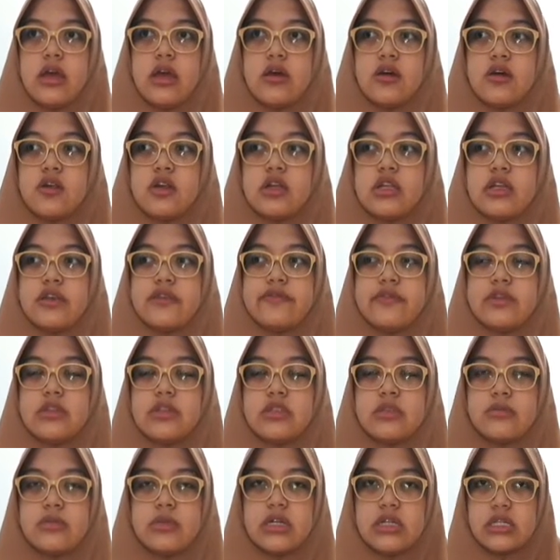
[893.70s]
or even
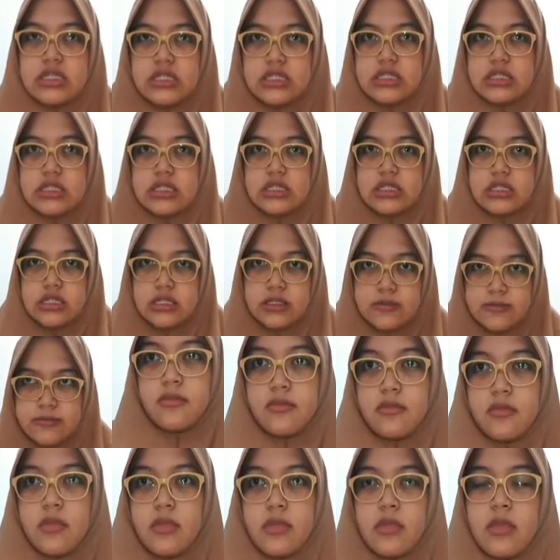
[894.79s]
the margins.
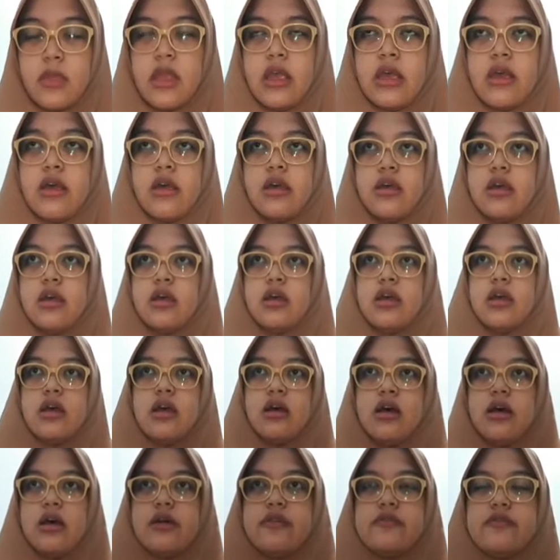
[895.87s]

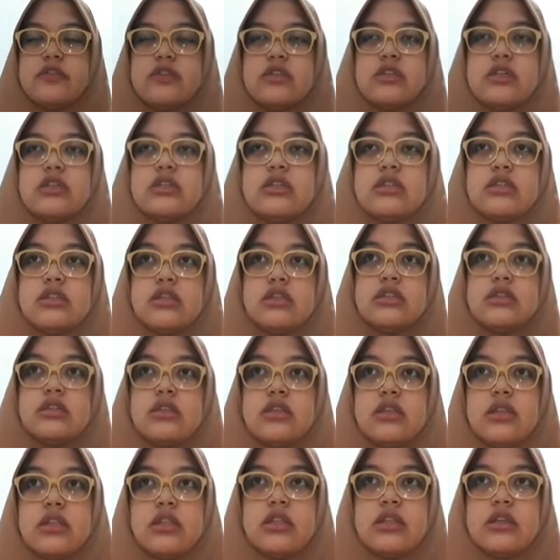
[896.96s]
After
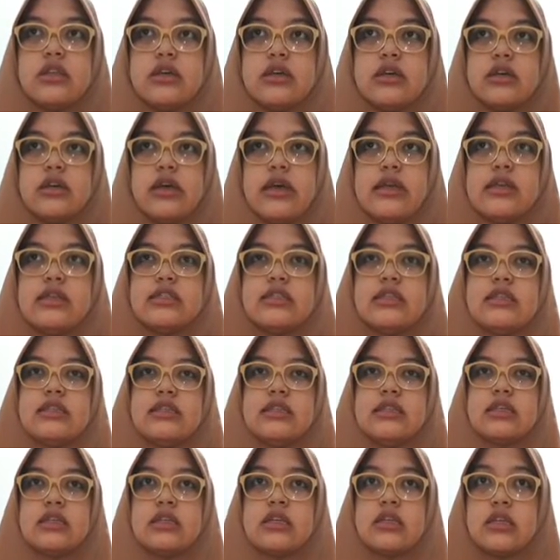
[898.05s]
the
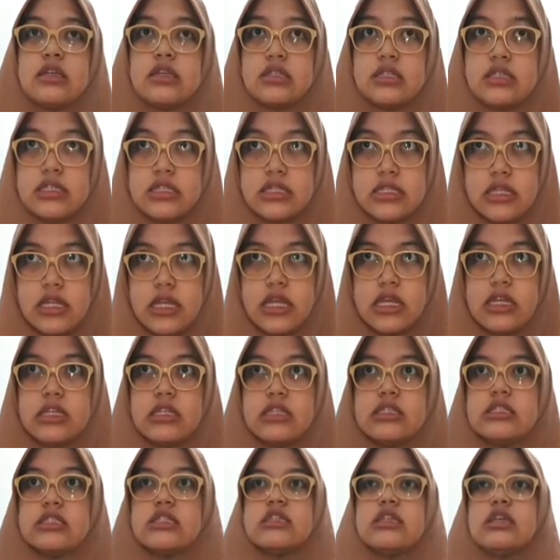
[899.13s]
editing
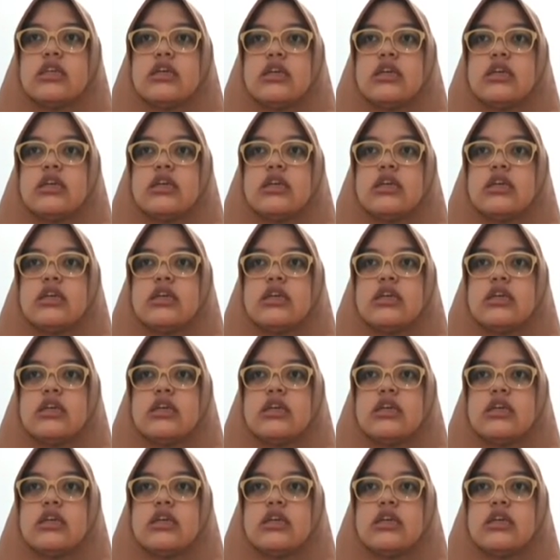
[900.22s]
stage,